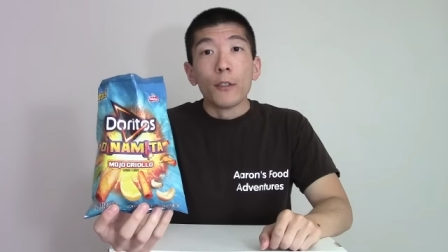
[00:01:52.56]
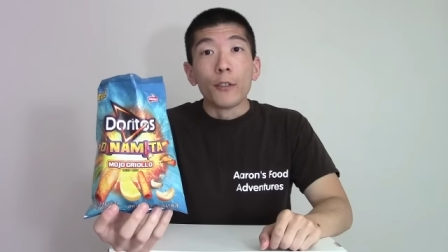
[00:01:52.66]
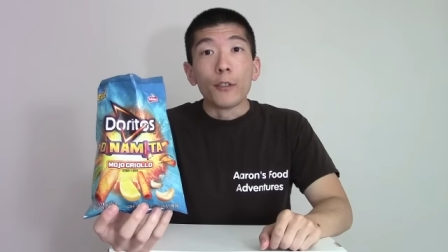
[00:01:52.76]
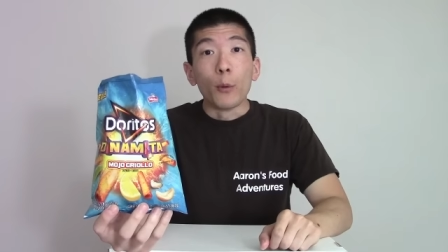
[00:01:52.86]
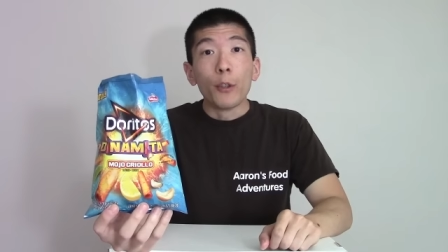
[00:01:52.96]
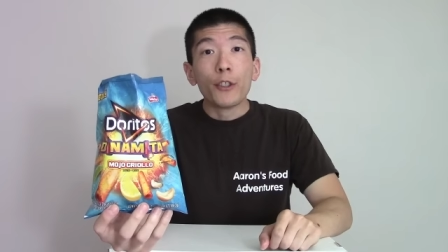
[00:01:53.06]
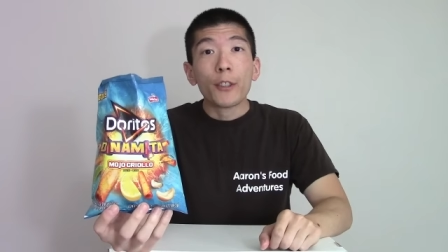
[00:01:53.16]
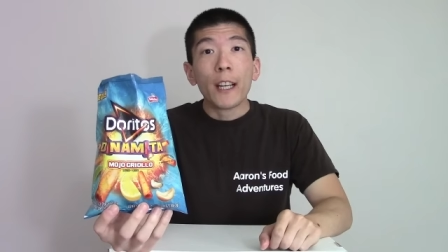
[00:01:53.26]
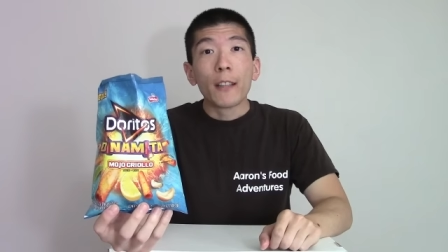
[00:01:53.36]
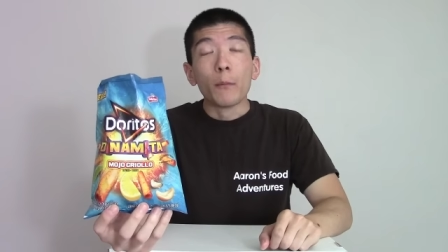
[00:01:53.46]
So would
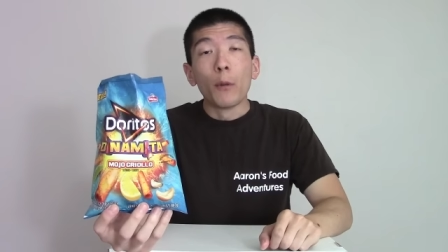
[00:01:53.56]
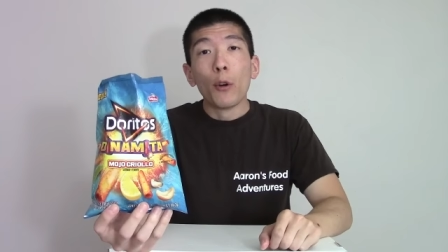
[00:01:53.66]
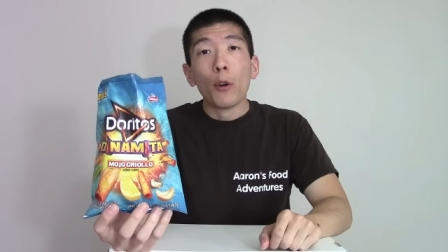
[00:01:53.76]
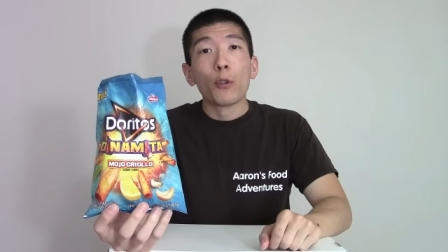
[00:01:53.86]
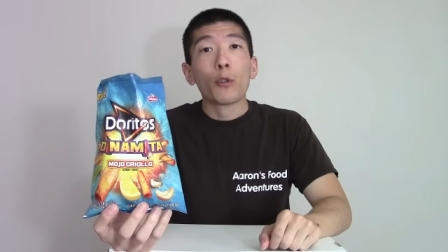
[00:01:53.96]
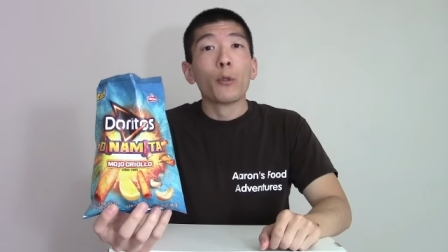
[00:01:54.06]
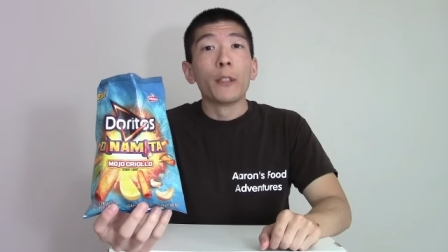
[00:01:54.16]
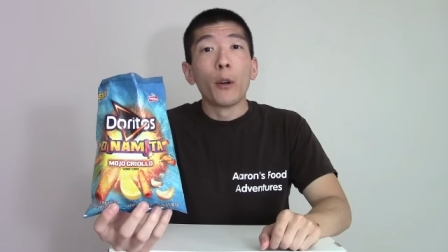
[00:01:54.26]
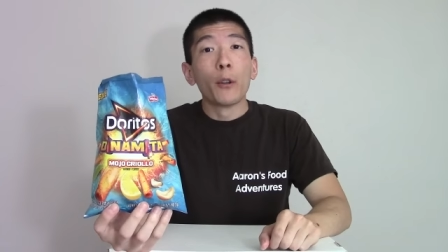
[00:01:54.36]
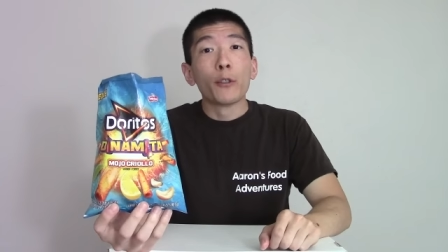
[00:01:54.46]
you get Mojo
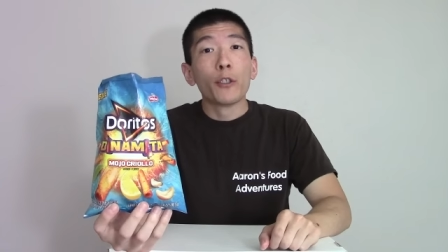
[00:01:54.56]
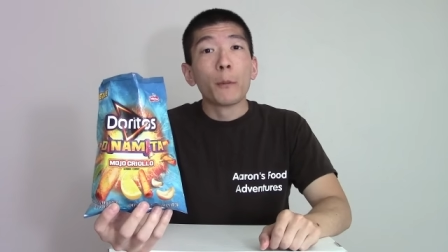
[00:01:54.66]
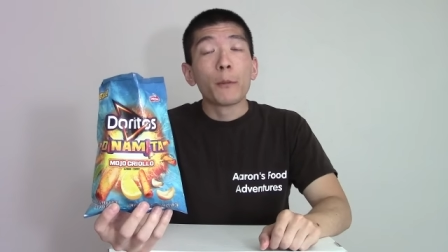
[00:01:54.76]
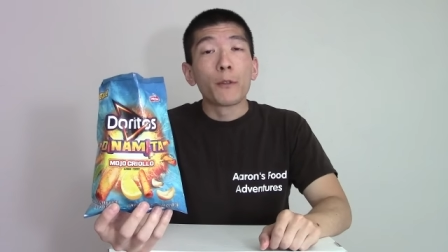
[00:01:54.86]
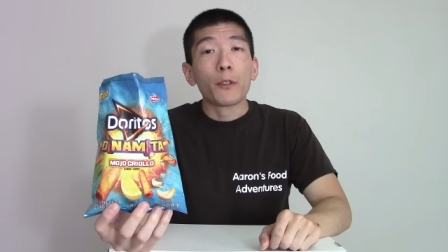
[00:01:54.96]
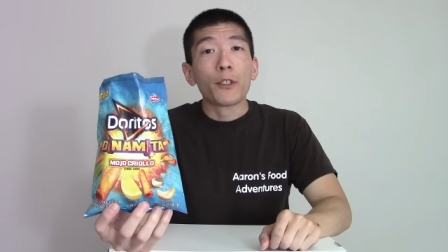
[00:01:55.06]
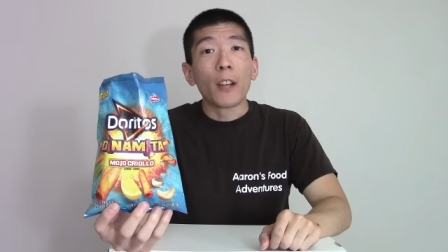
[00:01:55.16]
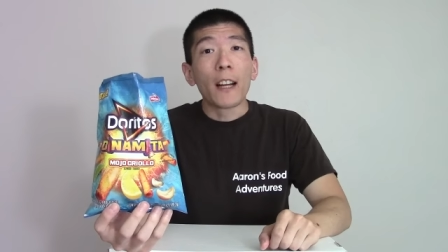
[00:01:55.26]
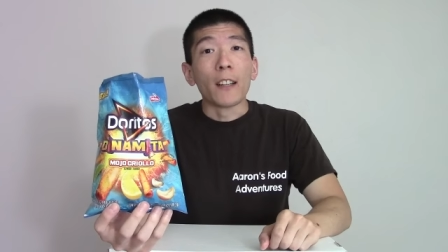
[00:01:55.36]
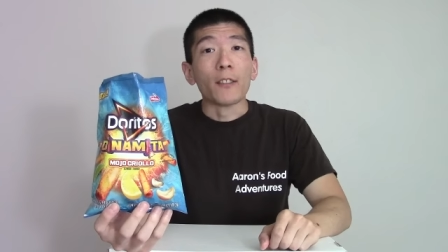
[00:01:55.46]
Criollo chips for
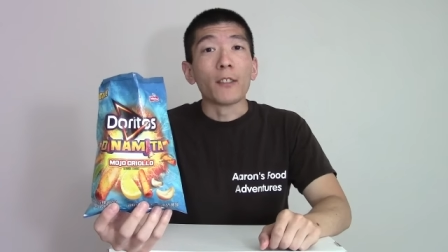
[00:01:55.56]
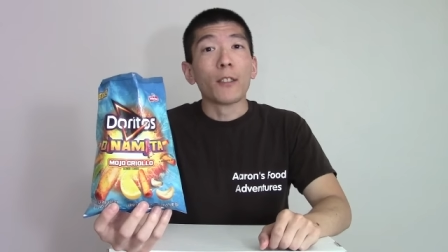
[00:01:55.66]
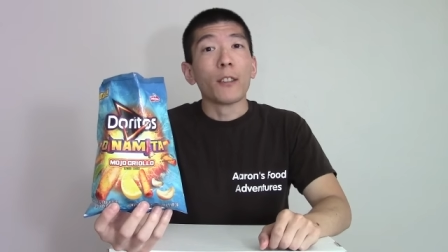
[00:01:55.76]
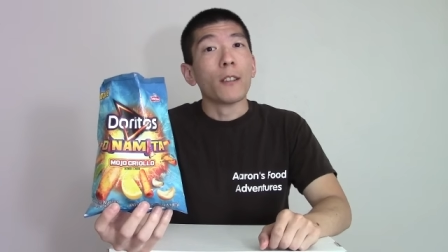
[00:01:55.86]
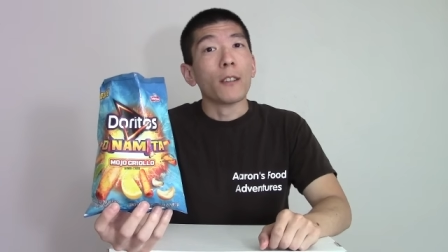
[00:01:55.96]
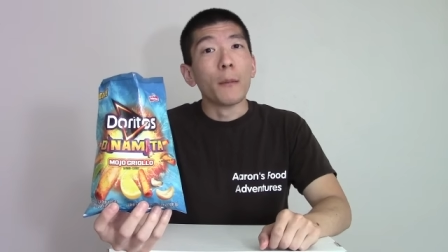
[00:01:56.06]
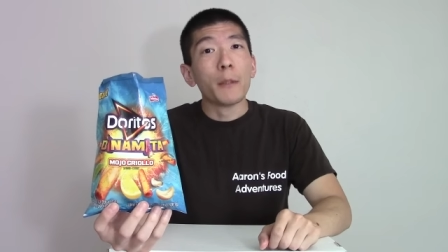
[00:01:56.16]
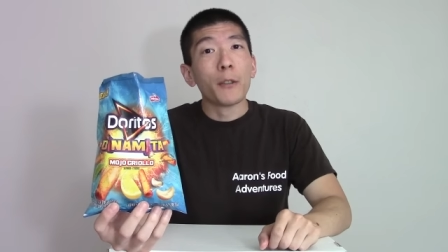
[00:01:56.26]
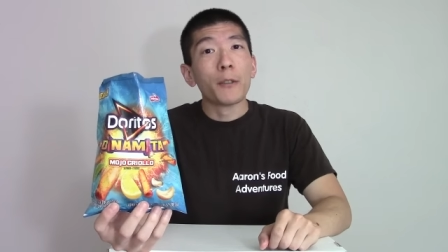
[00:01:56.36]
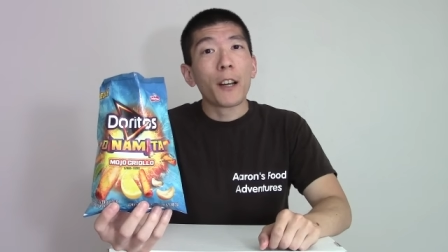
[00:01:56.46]
science? Let
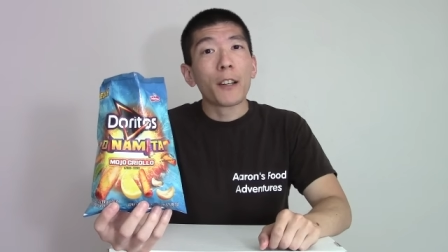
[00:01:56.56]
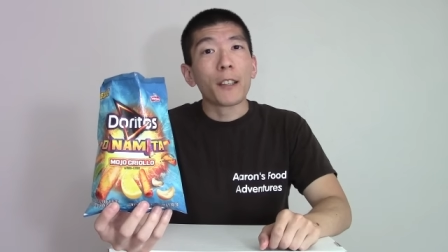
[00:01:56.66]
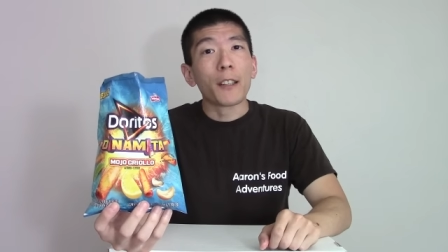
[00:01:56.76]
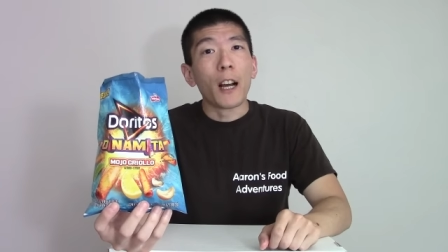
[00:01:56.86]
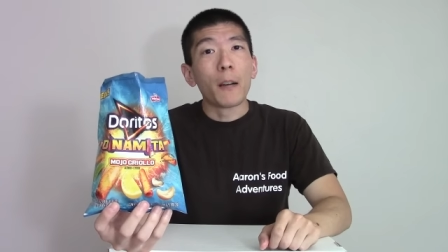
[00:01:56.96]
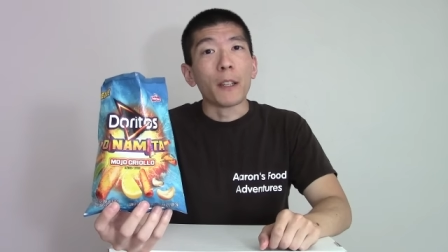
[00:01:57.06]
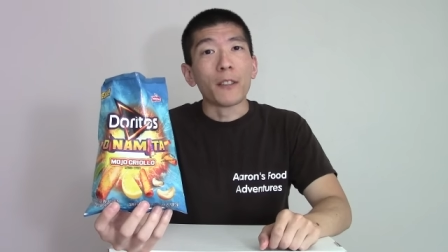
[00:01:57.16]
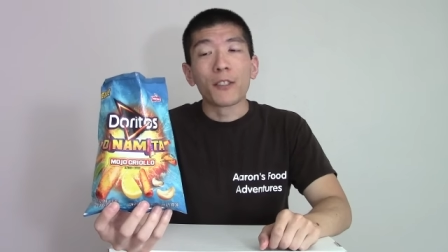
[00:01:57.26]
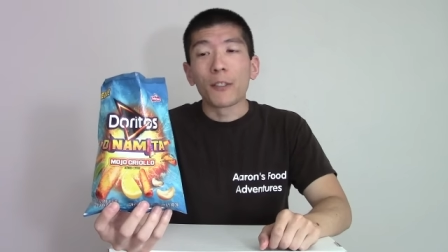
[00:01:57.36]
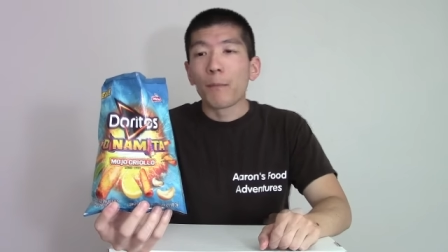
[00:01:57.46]
me know down in the
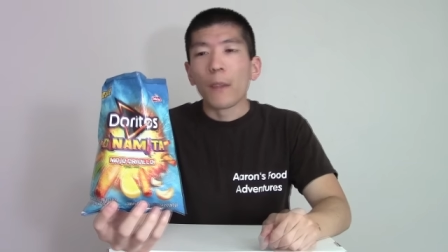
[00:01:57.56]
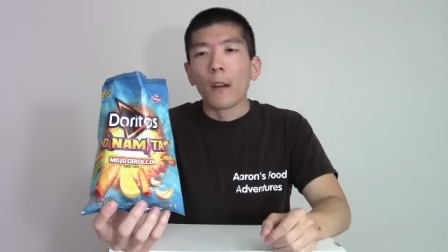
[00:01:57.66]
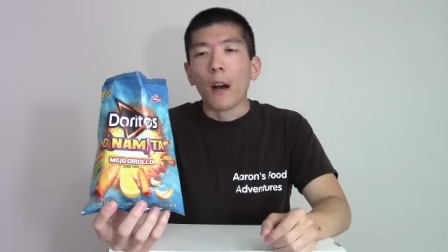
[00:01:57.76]
comments.